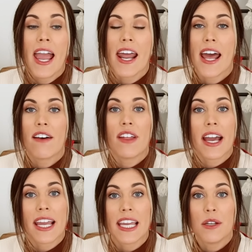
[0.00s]
and have that
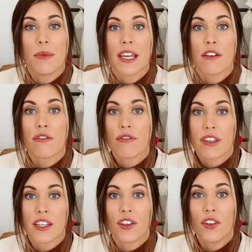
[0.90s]
handmade
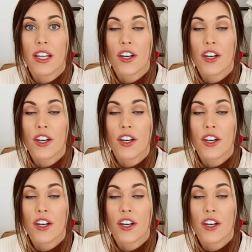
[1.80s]
feel